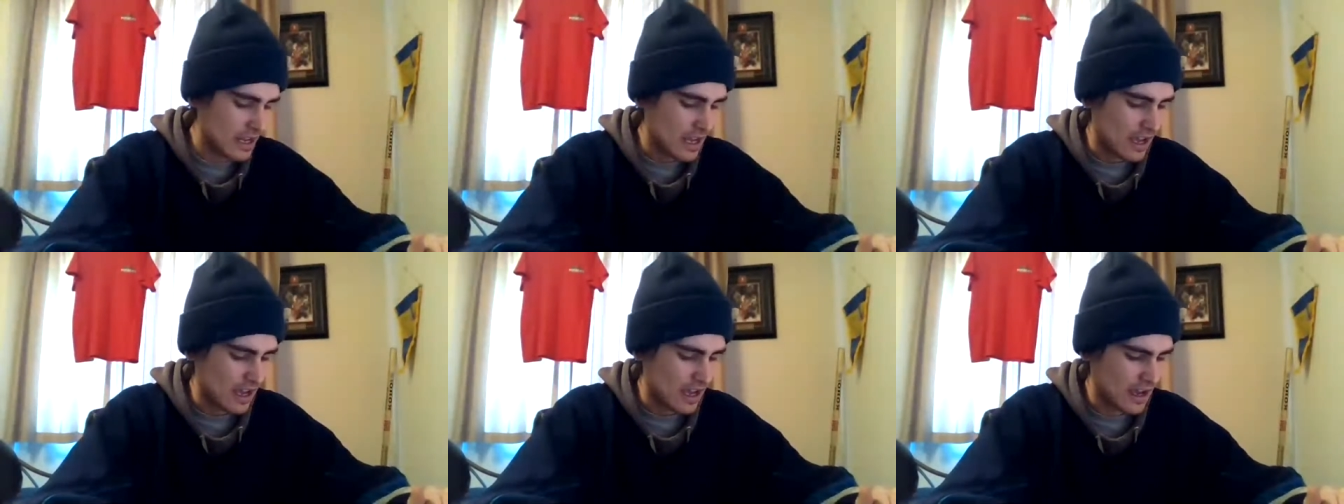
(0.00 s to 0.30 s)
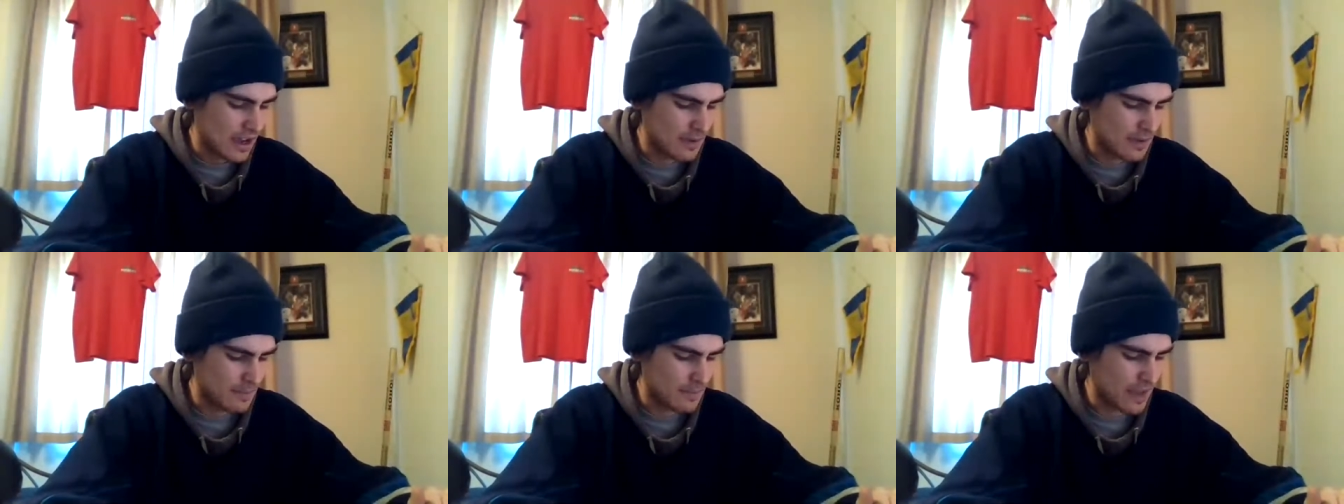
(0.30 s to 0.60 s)

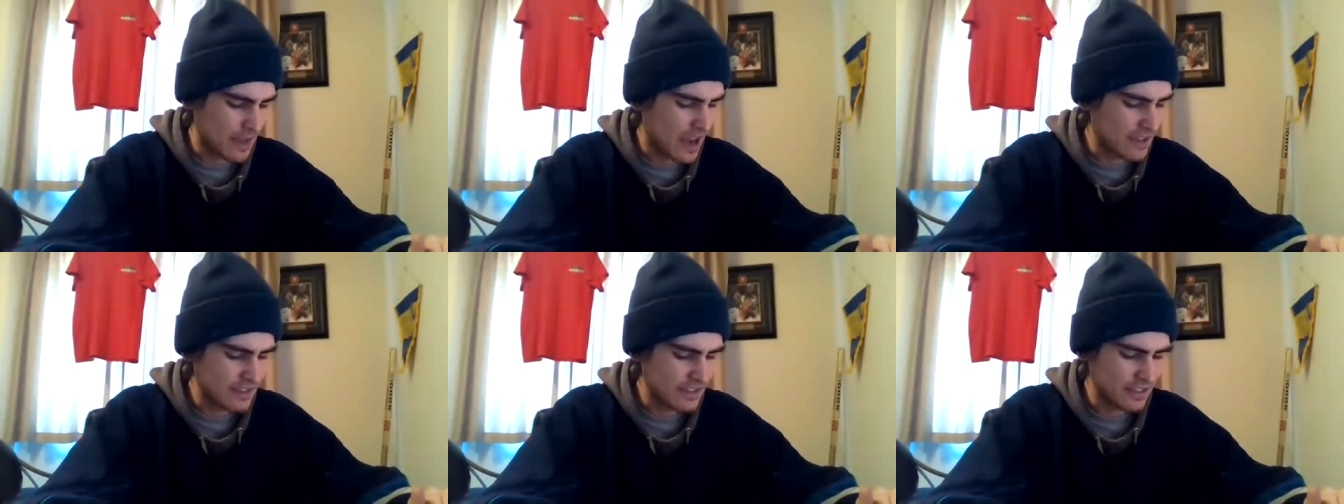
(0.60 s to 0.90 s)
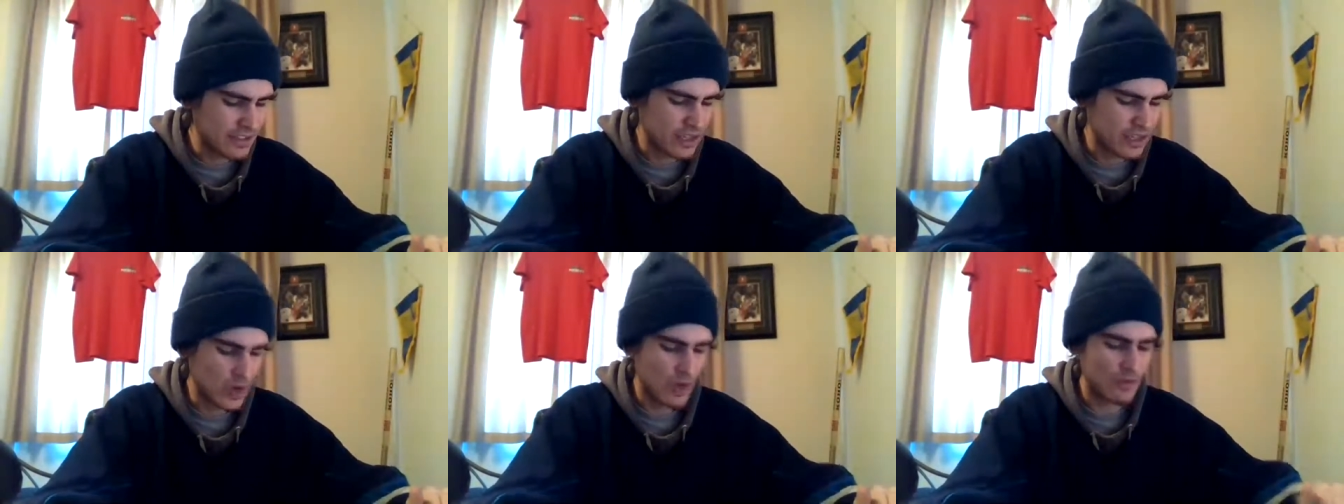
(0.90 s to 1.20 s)
I
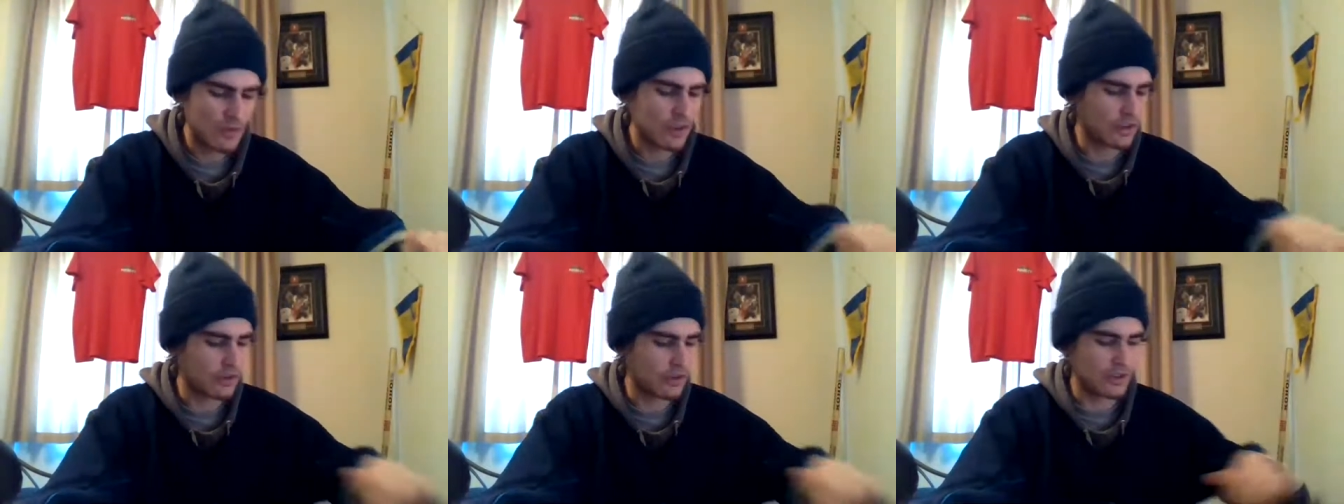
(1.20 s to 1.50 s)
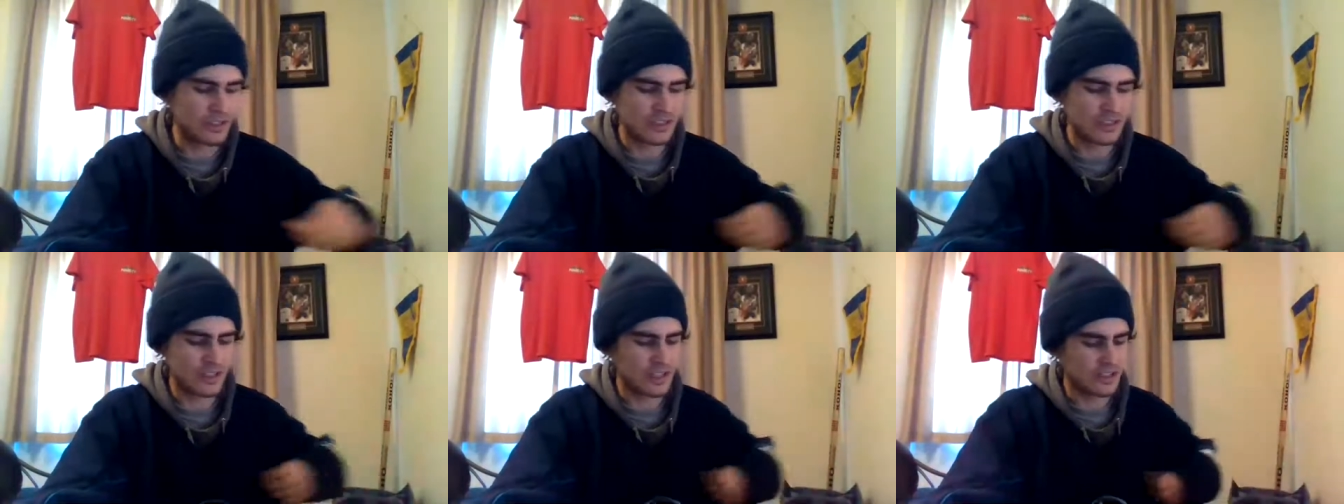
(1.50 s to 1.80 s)
think the over, though,
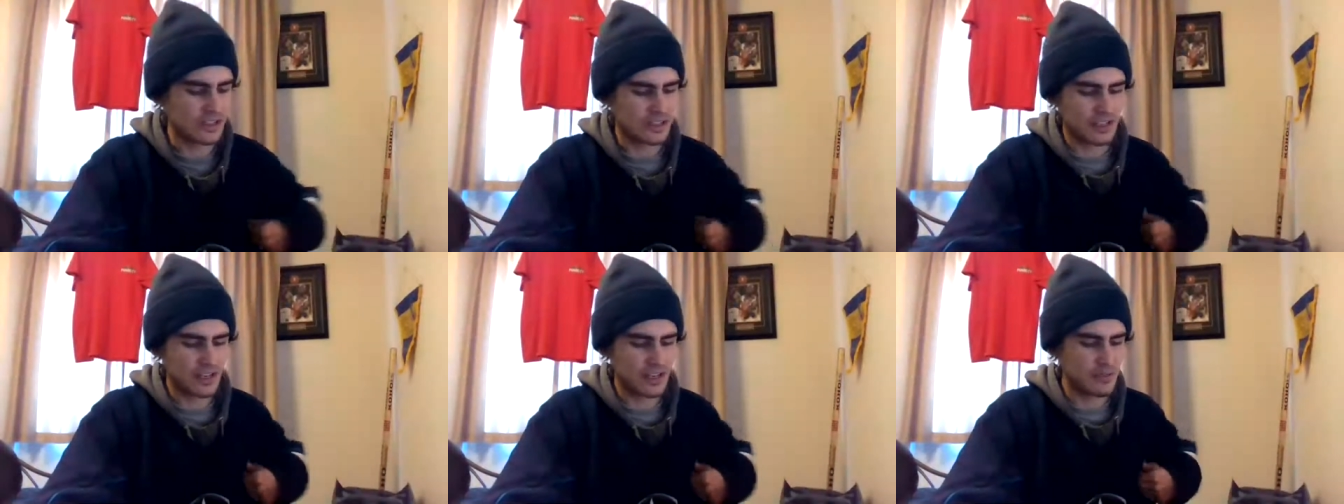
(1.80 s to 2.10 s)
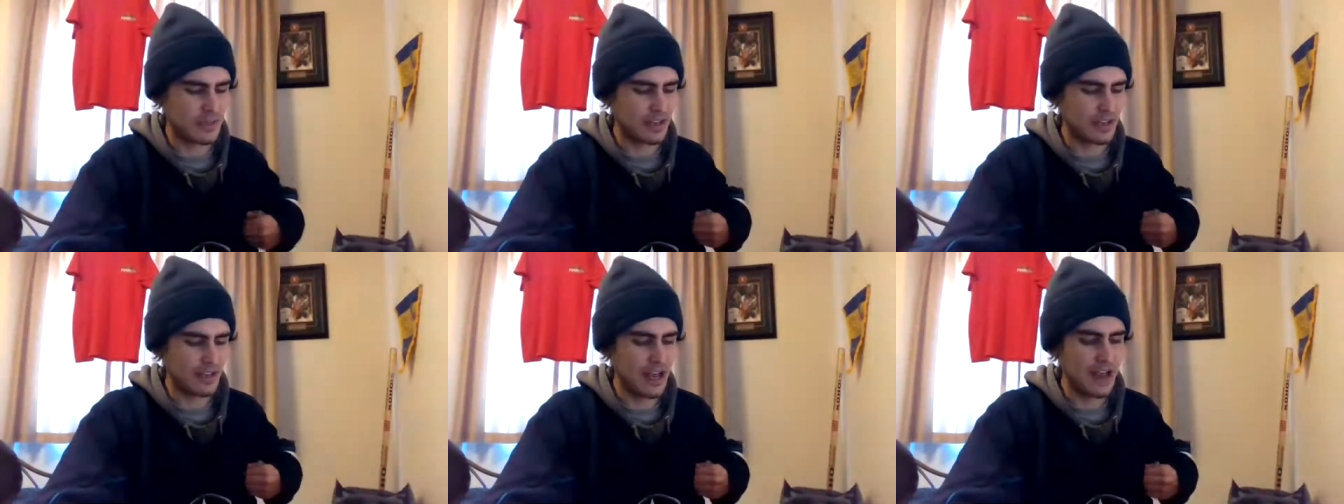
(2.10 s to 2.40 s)
is going to
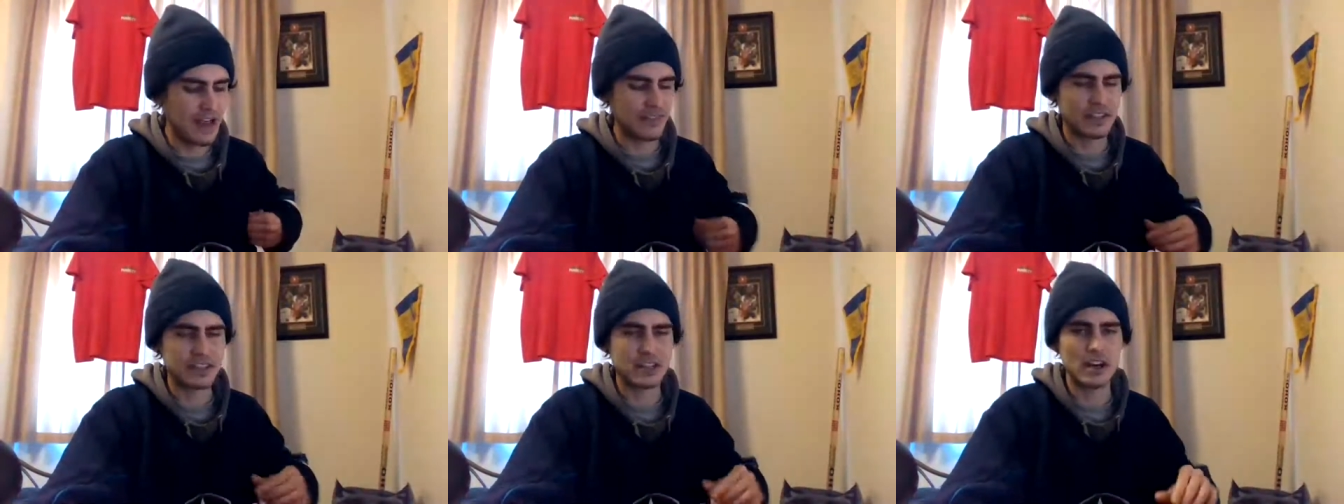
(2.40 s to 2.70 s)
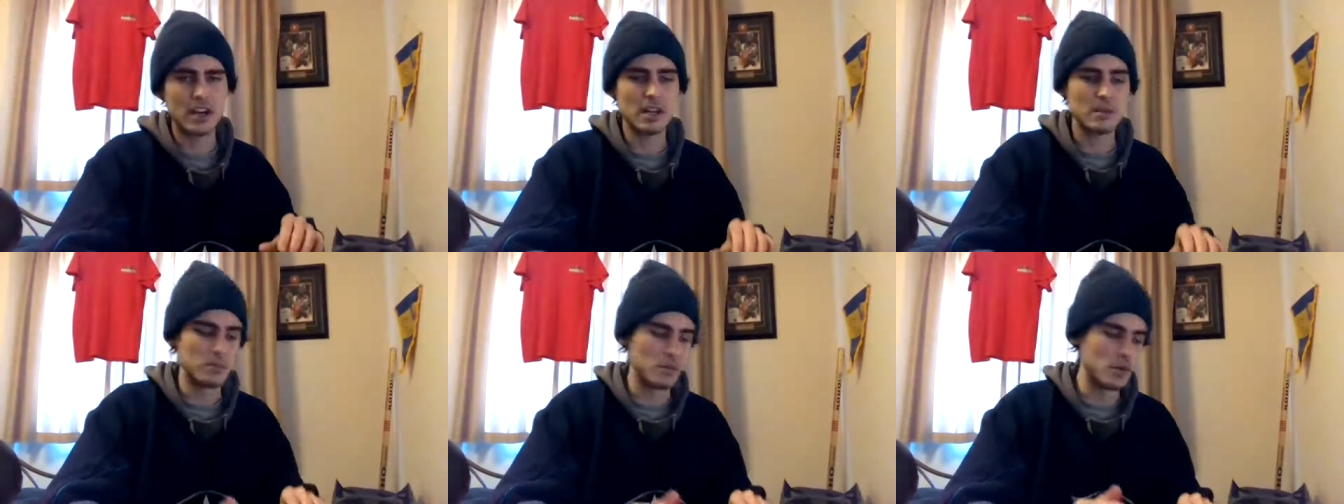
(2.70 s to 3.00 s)
be live. It's
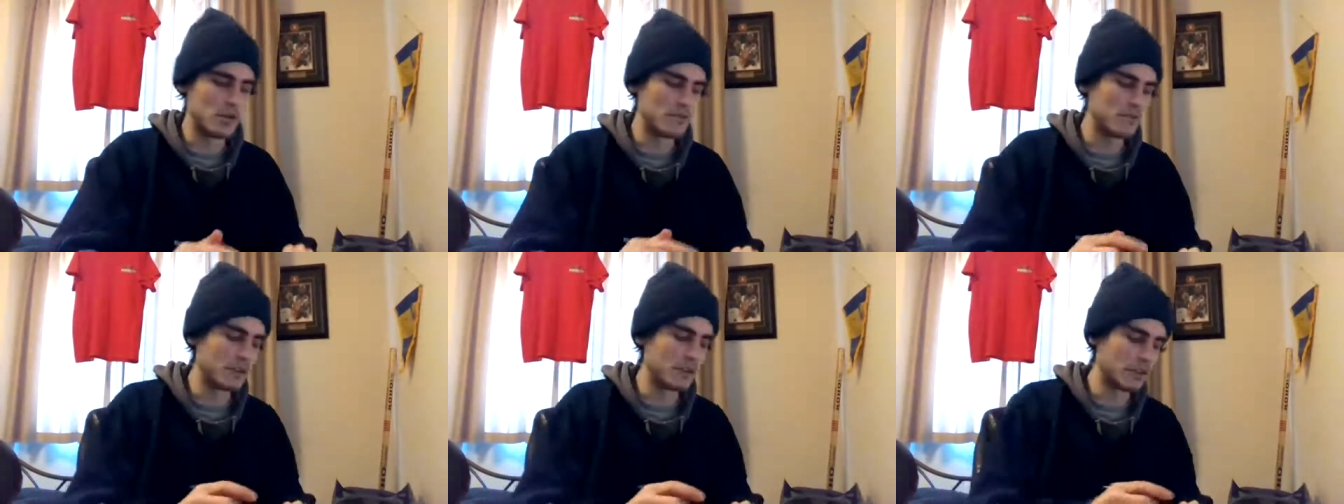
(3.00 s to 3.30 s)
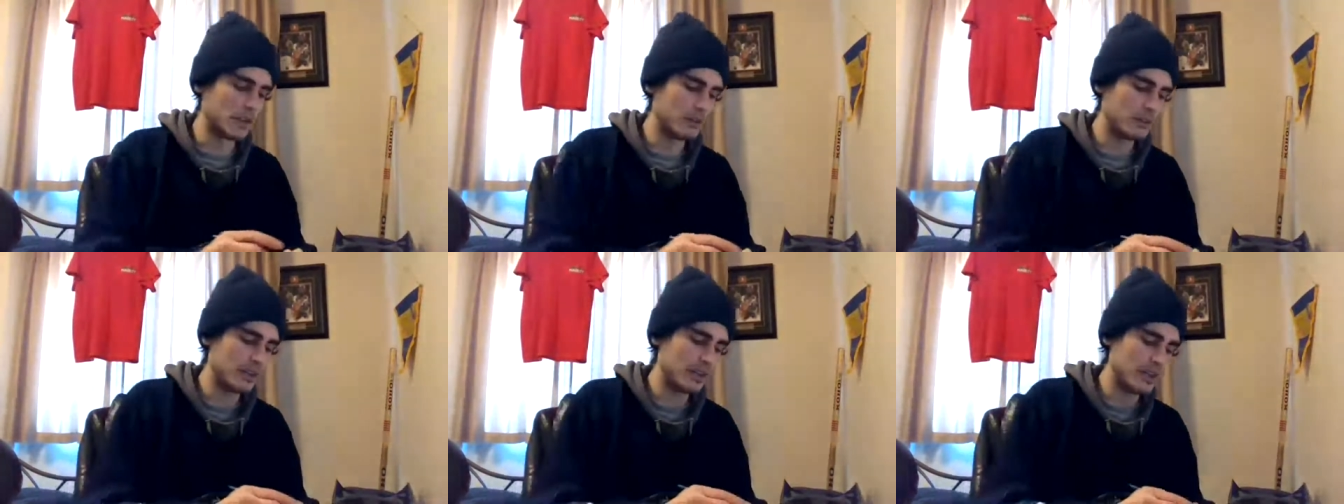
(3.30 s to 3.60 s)
already moved a
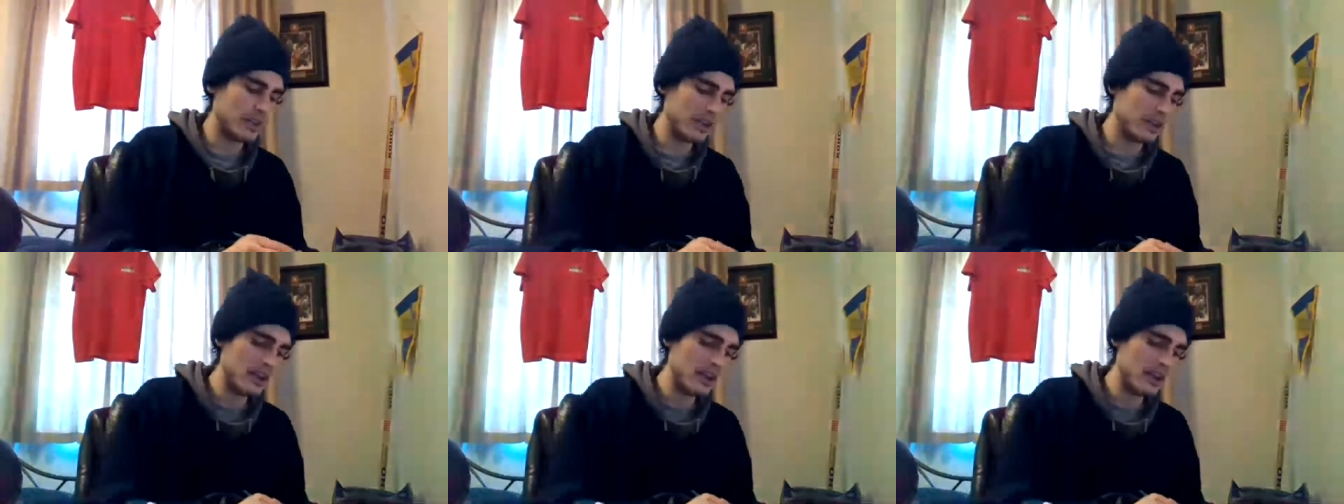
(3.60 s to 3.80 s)
little bit here.